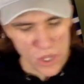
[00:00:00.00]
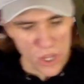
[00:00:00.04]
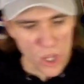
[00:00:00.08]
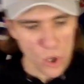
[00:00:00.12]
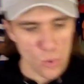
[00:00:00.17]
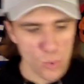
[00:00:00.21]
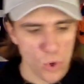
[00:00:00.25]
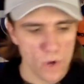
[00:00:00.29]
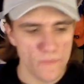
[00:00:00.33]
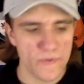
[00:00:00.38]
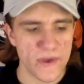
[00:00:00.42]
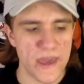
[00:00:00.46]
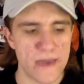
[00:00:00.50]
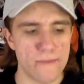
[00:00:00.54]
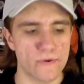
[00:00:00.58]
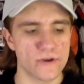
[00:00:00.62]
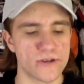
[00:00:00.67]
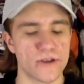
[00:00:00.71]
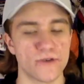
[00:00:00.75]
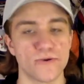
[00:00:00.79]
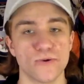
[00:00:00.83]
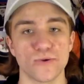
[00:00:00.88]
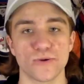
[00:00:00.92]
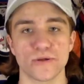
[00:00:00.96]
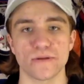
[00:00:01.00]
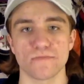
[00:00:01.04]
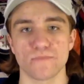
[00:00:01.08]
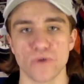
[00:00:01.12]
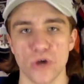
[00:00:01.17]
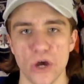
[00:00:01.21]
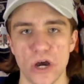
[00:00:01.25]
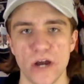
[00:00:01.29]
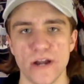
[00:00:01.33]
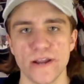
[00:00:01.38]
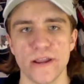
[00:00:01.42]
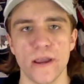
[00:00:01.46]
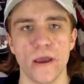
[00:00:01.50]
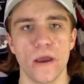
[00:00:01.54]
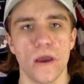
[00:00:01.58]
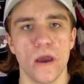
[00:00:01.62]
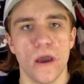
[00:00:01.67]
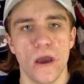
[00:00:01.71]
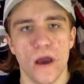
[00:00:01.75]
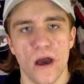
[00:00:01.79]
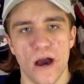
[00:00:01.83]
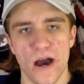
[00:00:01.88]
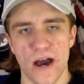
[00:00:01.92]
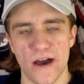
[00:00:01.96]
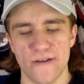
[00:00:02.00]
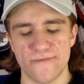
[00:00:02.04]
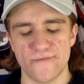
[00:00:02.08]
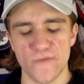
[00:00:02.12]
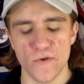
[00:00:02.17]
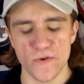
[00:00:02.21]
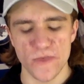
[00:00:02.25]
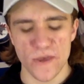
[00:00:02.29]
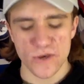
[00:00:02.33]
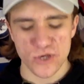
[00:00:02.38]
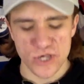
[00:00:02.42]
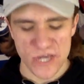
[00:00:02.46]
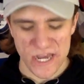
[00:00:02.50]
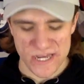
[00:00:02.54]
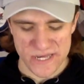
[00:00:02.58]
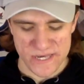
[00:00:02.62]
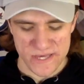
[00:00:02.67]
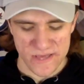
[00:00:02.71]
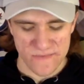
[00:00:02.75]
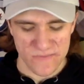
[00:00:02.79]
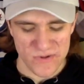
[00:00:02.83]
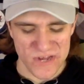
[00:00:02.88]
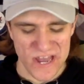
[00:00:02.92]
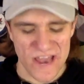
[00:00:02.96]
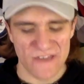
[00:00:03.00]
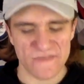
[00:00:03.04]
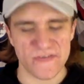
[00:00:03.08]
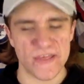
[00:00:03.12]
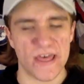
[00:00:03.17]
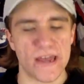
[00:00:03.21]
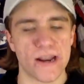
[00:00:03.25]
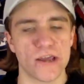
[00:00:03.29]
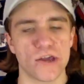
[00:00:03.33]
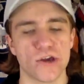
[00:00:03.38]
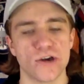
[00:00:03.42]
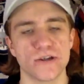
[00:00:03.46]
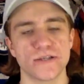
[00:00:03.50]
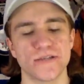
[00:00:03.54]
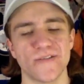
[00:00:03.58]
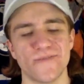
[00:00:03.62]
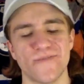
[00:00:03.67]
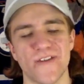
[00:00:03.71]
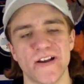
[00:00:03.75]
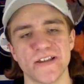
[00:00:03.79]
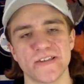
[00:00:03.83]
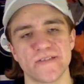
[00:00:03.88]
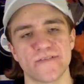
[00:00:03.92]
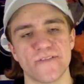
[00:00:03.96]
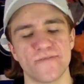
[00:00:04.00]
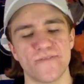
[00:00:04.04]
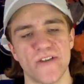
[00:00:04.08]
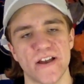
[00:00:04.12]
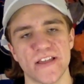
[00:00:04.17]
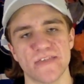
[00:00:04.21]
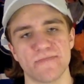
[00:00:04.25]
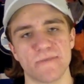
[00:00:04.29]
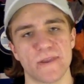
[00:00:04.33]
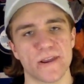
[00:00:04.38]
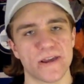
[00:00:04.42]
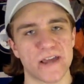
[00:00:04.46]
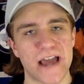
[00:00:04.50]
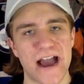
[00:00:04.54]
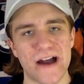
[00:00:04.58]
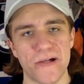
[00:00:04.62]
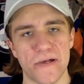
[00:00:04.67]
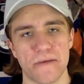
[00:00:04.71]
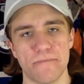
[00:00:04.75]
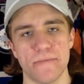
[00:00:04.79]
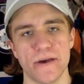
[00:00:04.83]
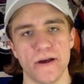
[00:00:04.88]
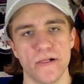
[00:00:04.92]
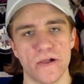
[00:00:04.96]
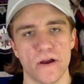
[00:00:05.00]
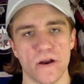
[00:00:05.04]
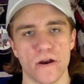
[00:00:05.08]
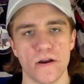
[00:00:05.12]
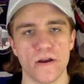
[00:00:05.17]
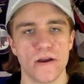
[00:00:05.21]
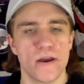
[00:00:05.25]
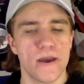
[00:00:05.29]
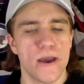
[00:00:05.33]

will be able to do some good for the Jets in the playoffs. And then a good defenseman in Colin Miller.